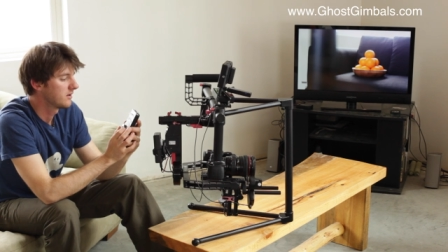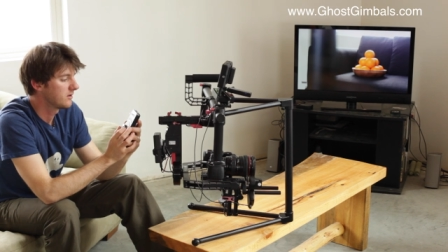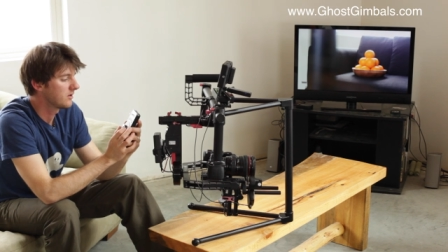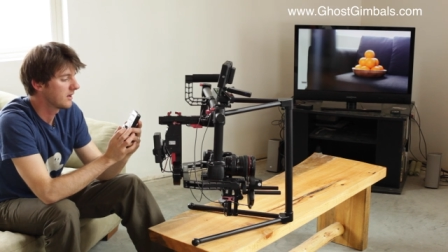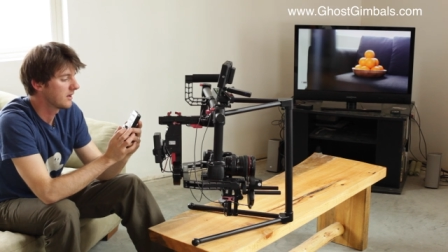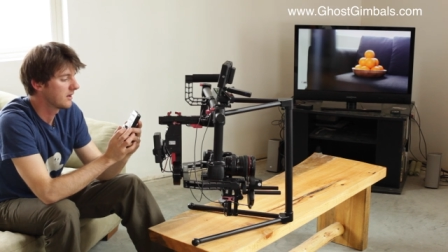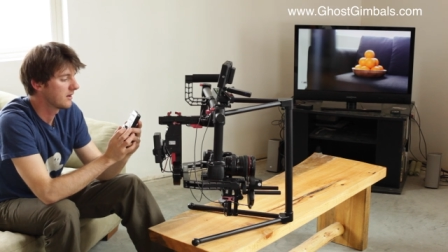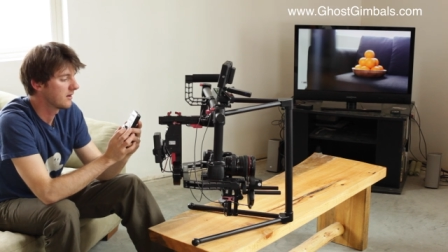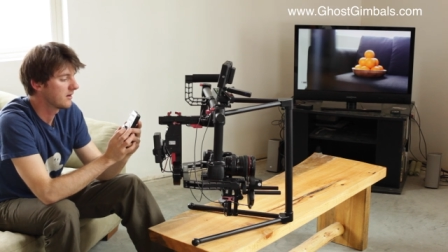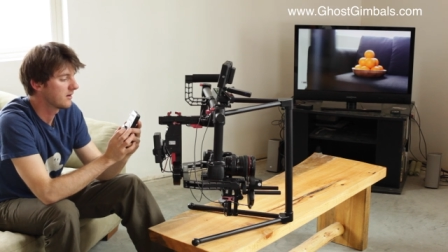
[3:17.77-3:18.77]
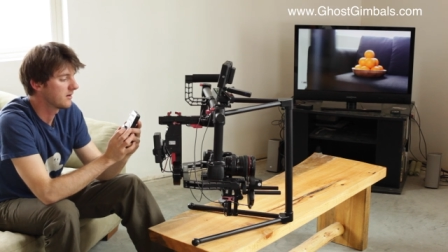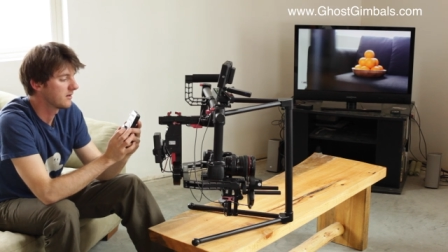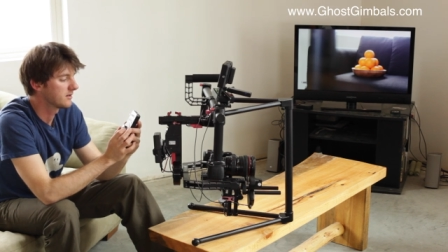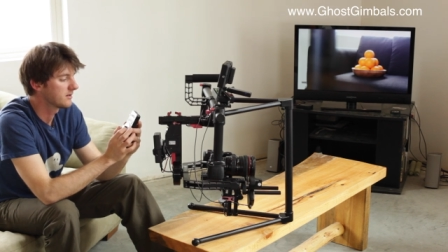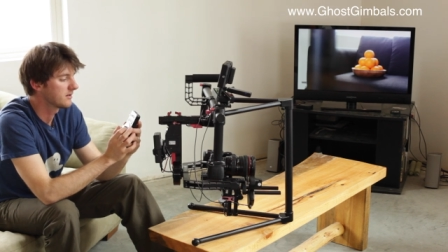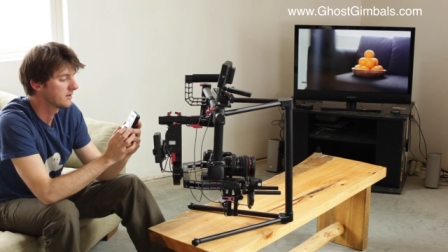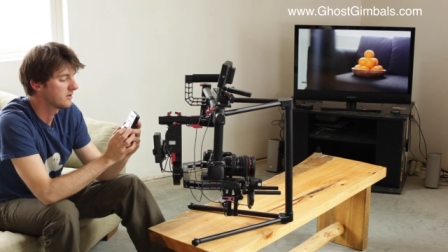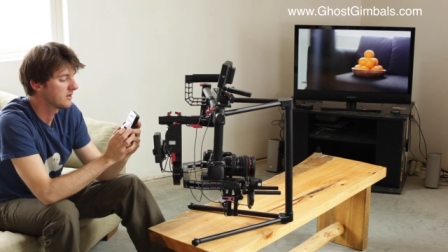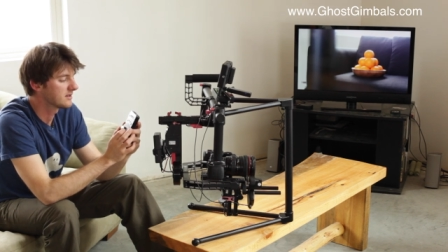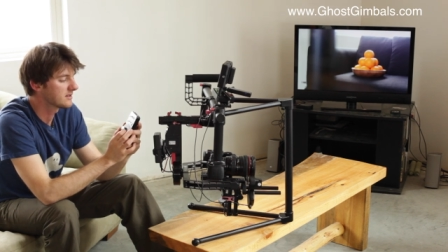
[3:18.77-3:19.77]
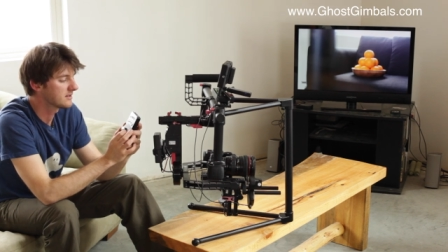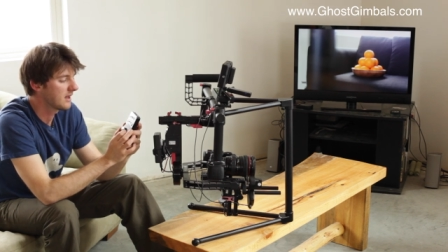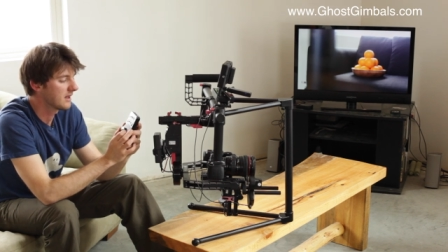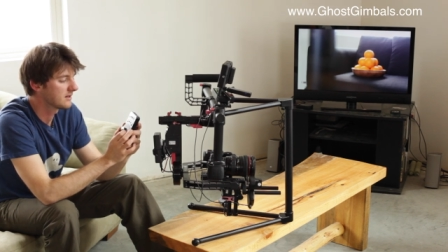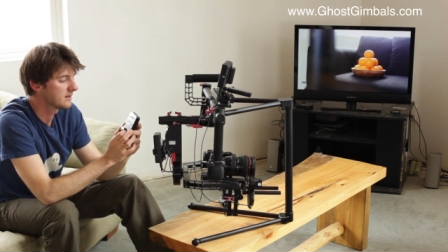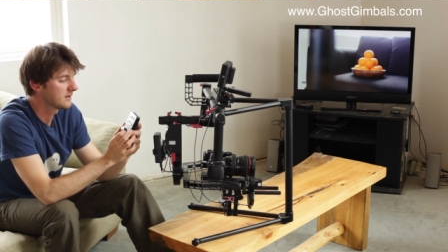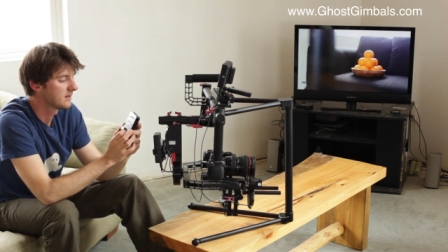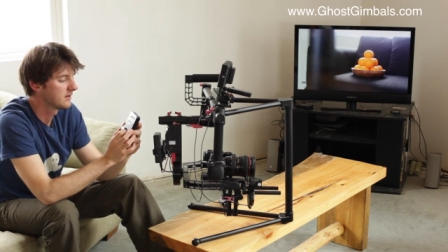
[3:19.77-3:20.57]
You can, uh, you can set